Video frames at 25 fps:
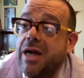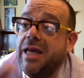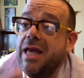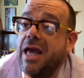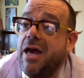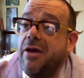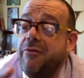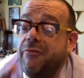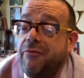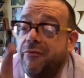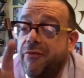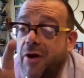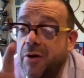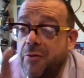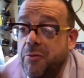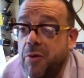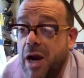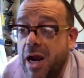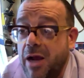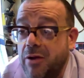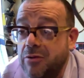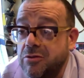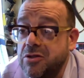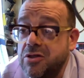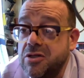running out of fun
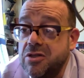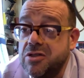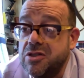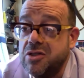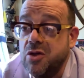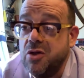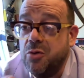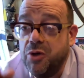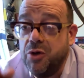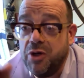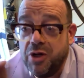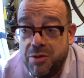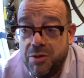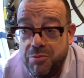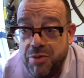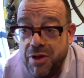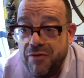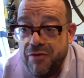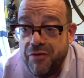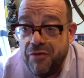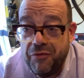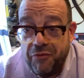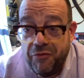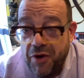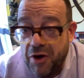rounds, so we're going to
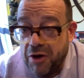pivot